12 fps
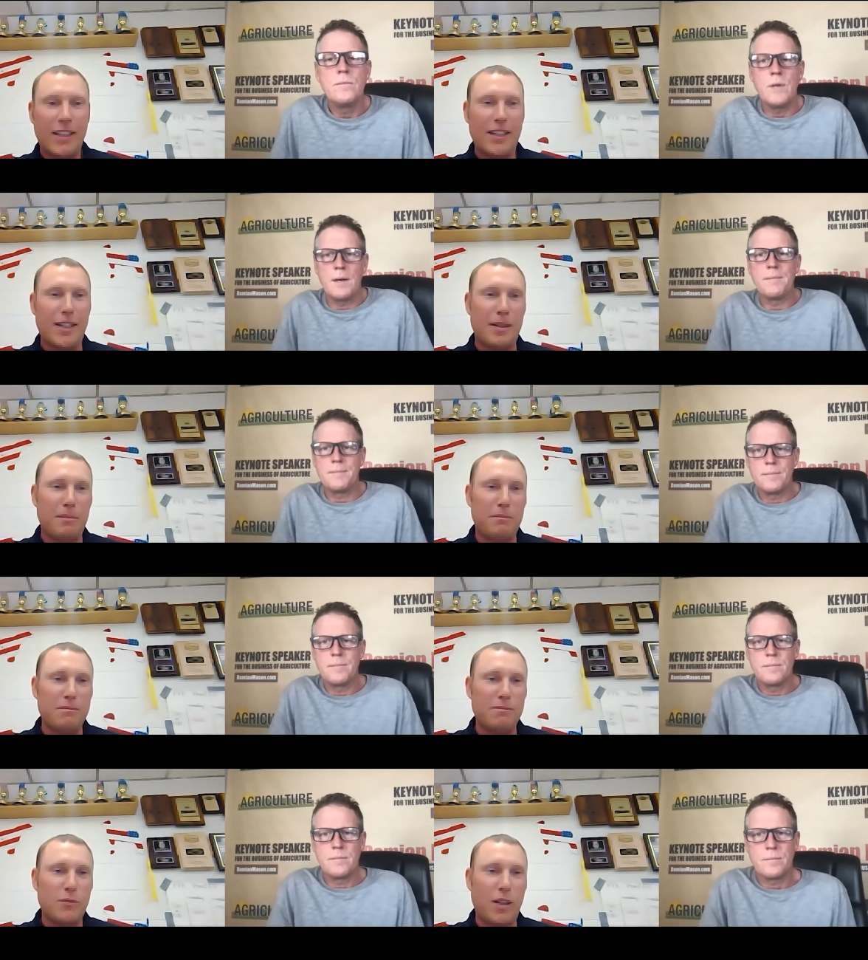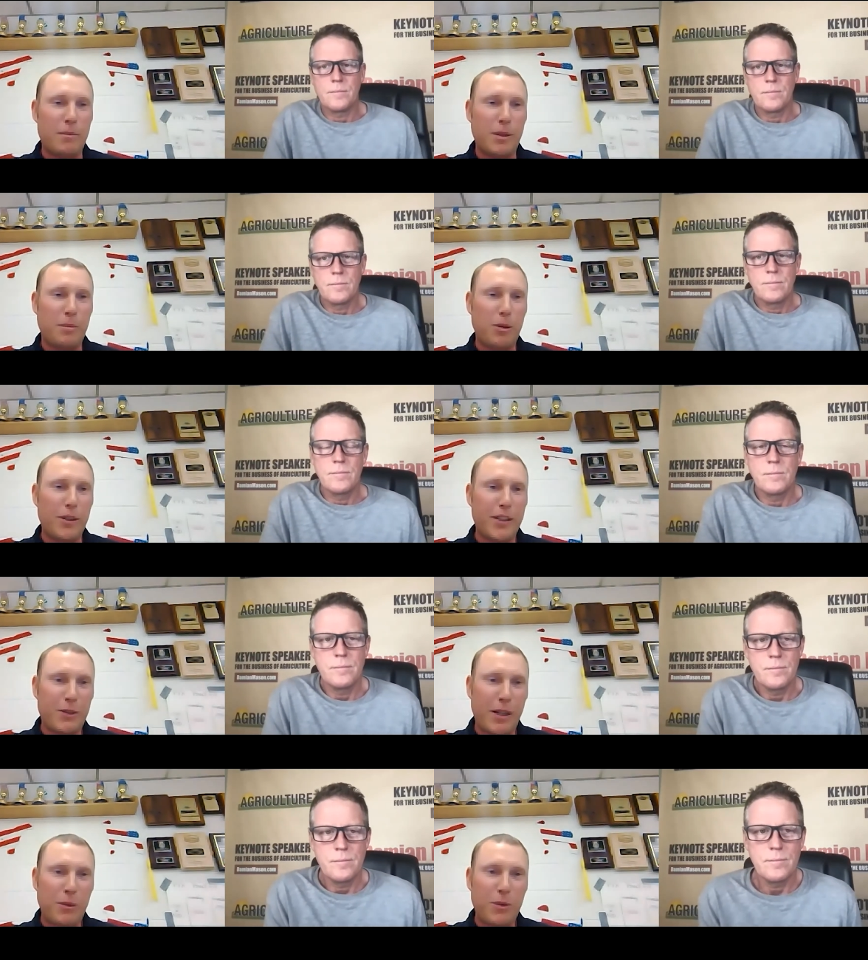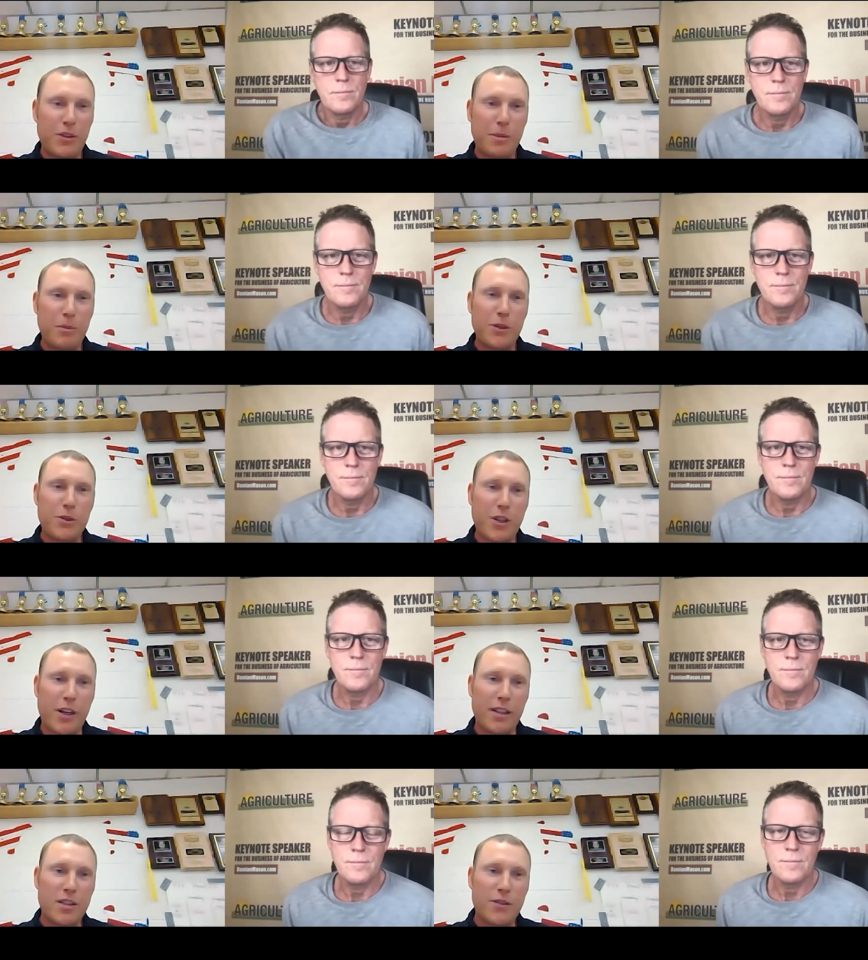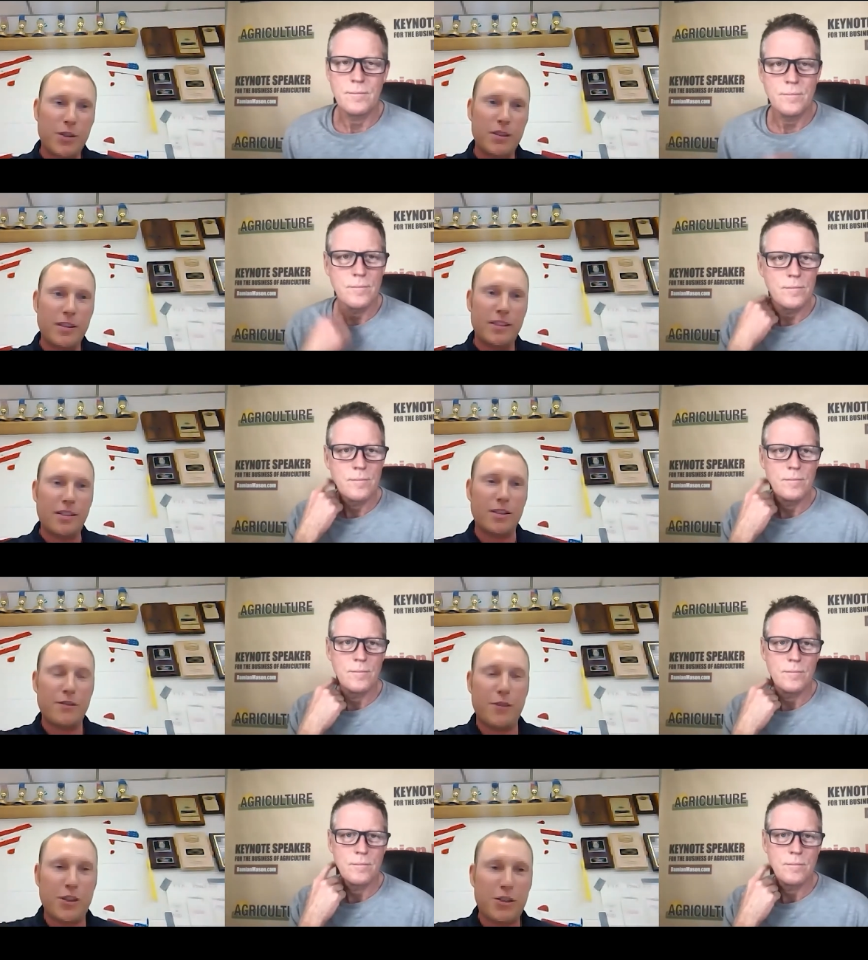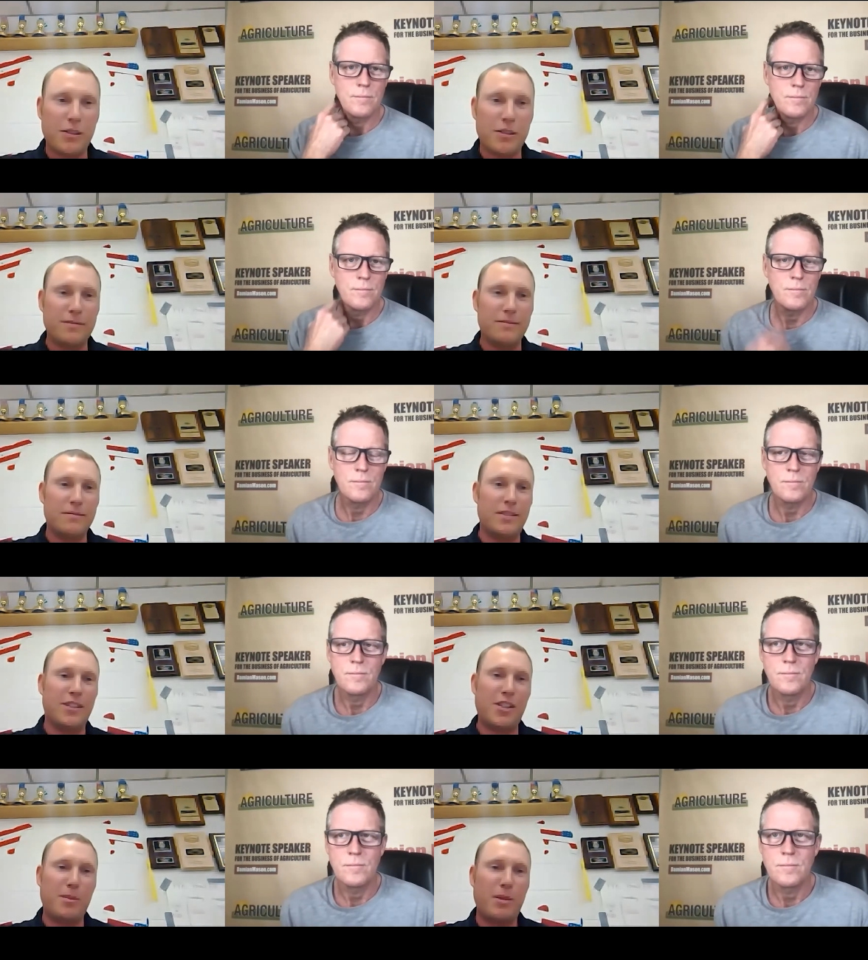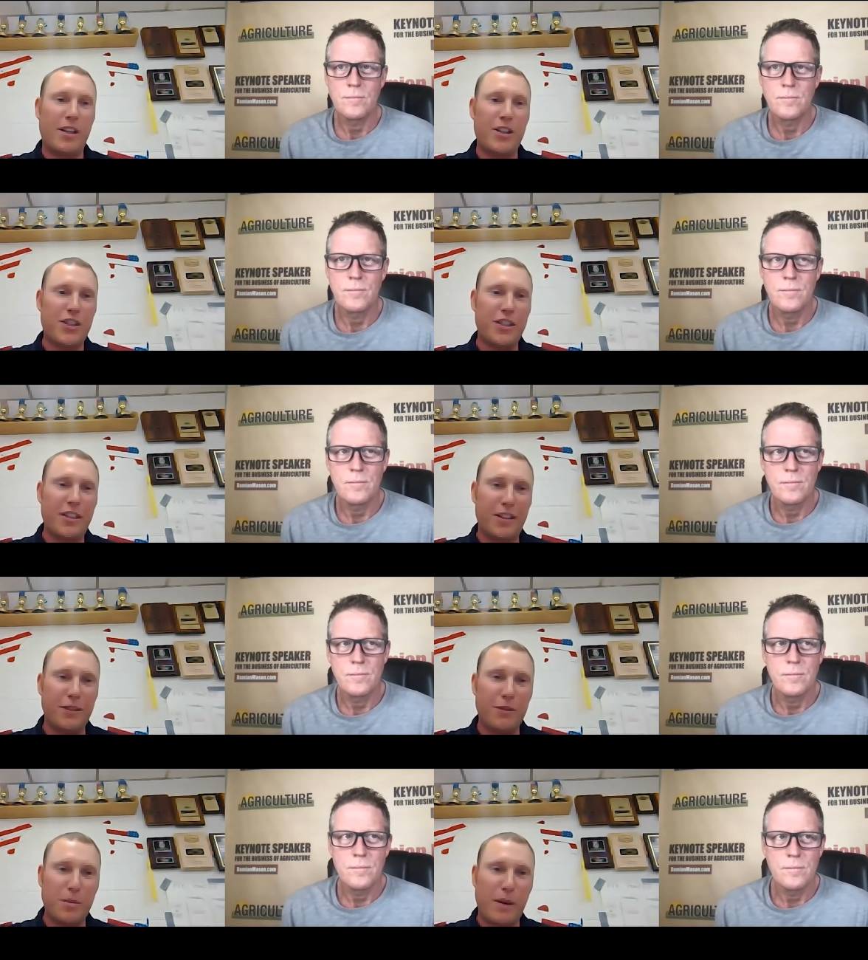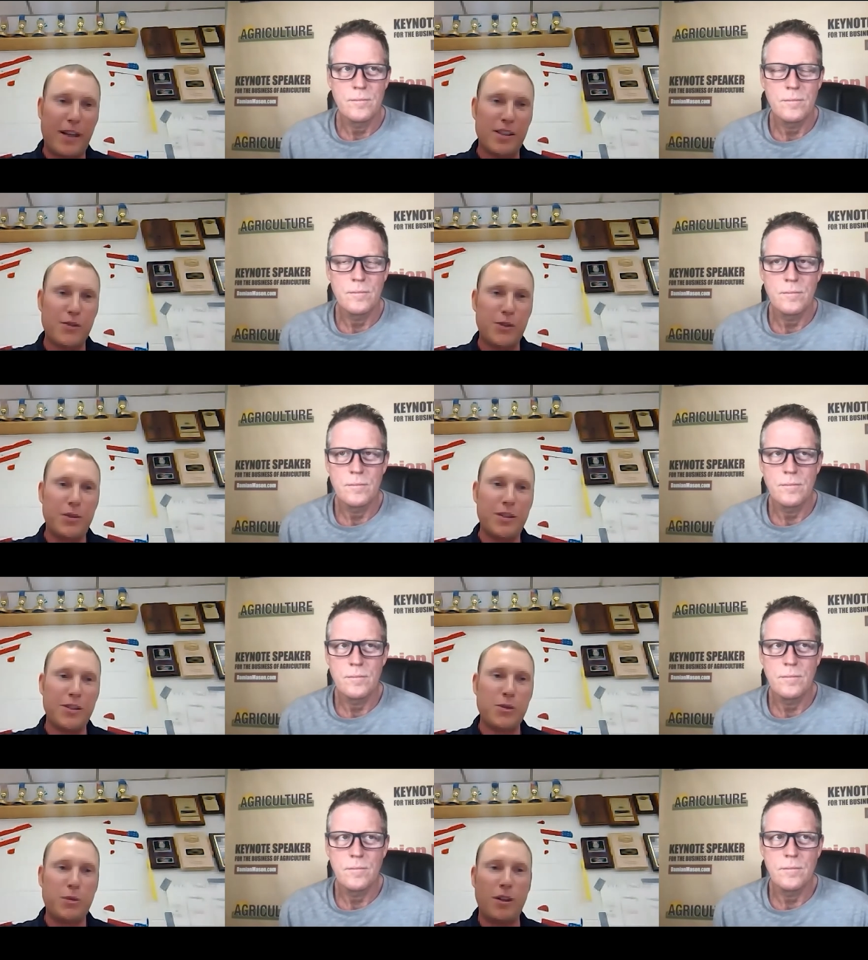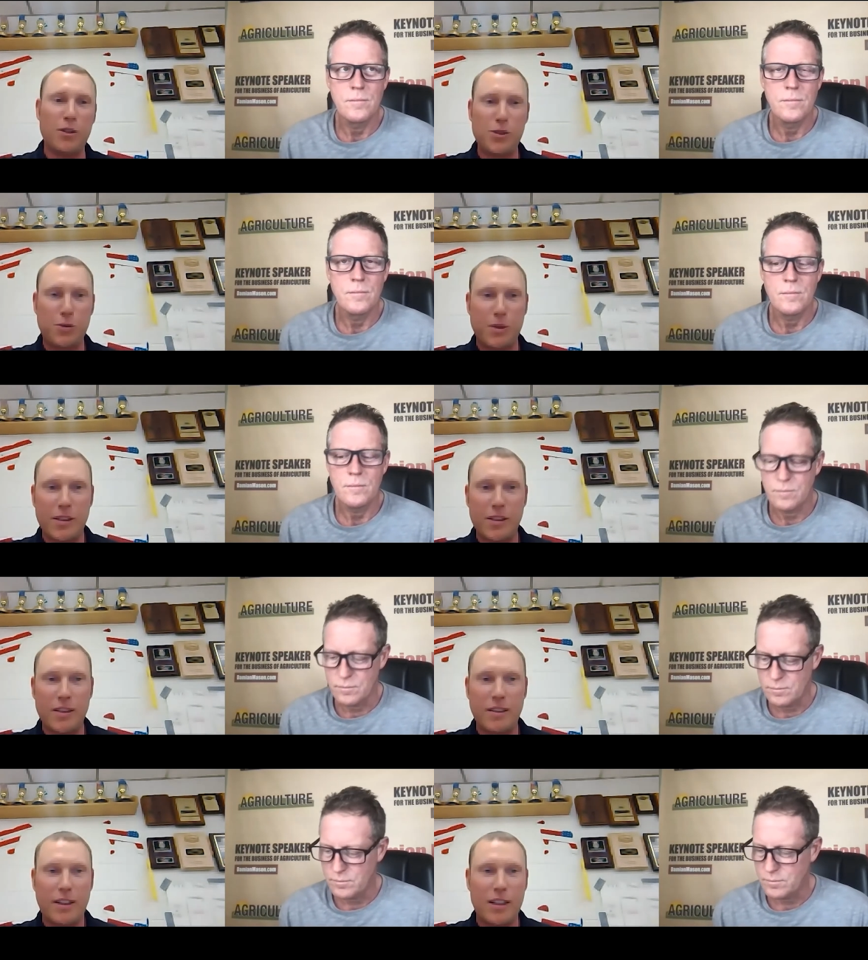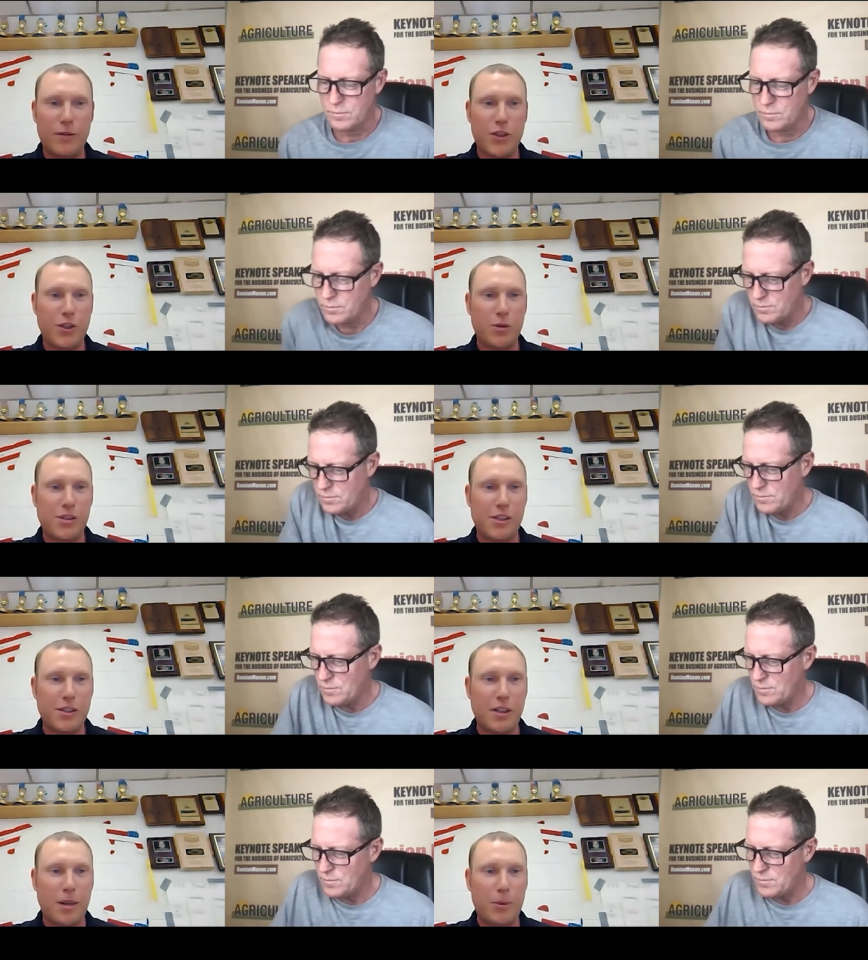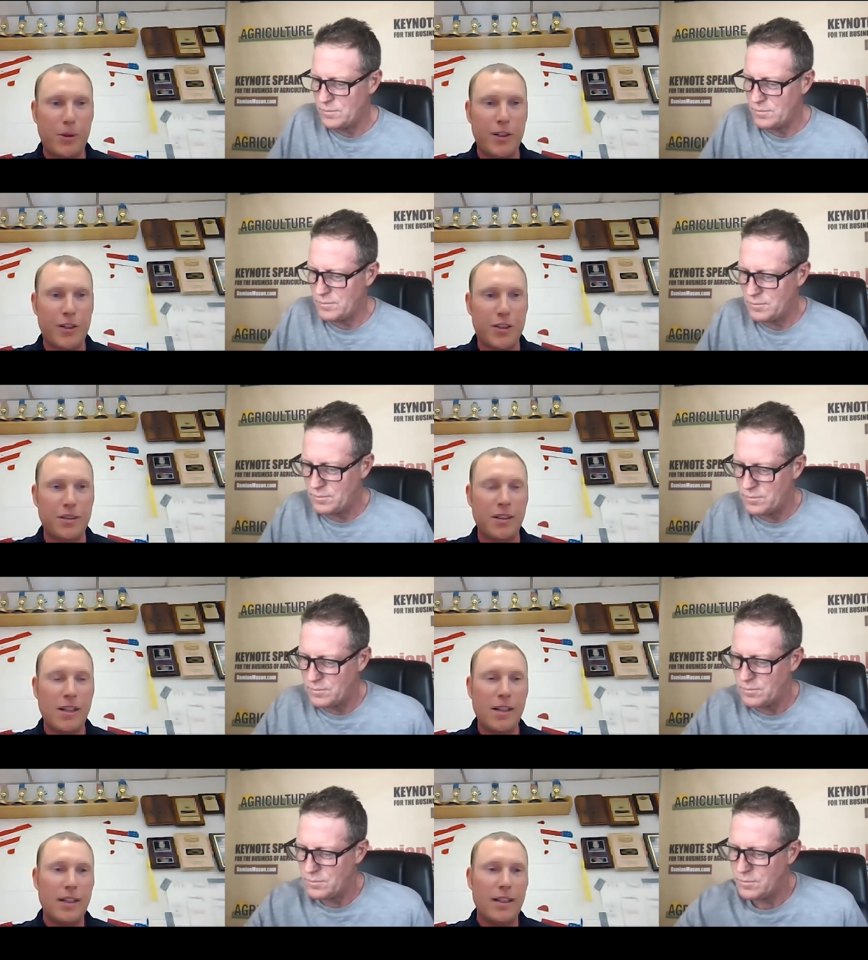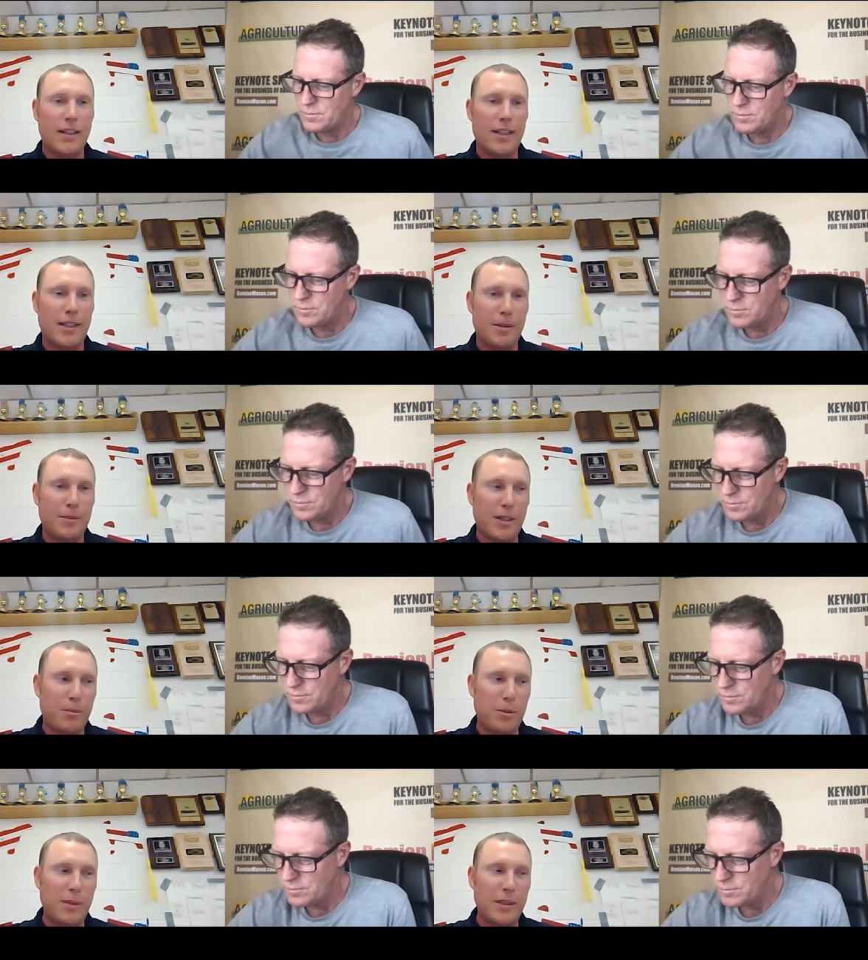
Speaker 1: Um, I've been playing around with embryo transfer and artificial insemination here for the past few years. We also run a kind of a show steer operation. Um, a couple